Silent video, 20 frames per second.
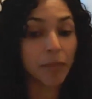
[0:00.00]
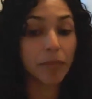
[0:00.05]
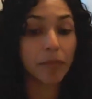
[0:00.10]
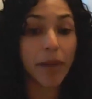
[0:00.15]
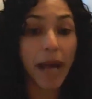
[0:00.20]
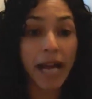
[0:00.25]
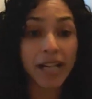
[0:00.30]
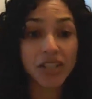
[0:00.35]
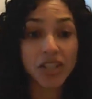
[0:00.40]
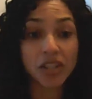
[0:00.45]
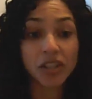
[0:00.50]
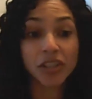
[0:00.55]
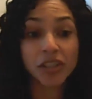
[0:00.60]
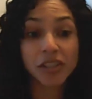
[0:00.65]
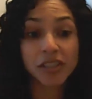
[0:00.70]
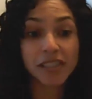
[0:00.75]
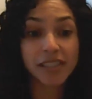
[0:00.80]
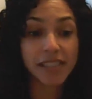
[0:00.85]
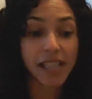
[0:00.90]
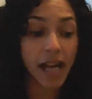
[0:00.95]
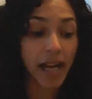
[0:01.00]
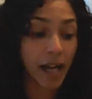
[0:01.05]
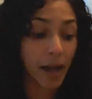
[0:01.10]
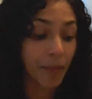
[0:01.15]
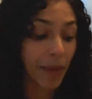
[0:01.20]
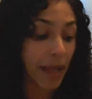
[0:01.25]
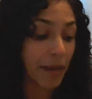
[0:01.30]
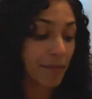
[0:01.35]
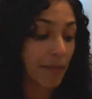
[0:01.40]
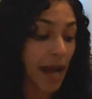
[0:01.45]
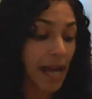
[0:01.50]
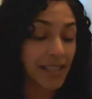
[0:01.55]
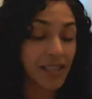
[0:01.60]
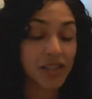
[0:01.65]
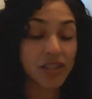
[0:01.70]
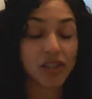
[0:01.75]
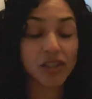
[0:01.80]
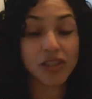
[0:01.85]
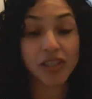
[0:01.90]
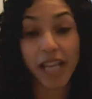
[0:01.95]
bachelor's and
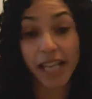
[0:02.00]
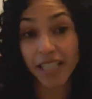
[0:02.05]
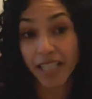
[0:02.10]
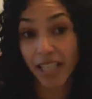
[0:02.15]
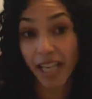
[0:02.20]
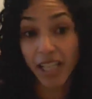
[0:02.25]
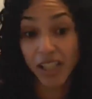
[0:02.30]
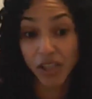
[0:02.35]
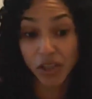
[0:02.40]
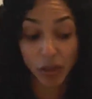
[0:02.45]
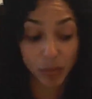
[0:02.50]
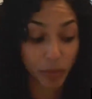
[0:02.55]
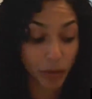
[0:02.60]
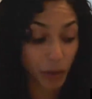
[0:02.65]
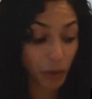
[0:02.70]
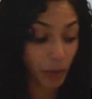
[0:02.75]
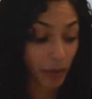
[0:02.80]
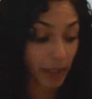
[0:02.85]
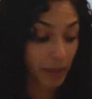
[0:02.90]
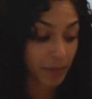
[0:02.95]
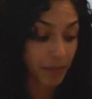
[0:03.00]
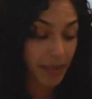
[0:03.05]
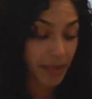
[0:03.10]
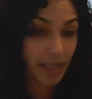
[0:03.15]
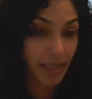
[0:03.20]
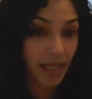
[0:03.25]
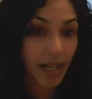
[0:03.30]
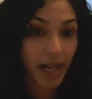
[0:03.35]
master's educational programs.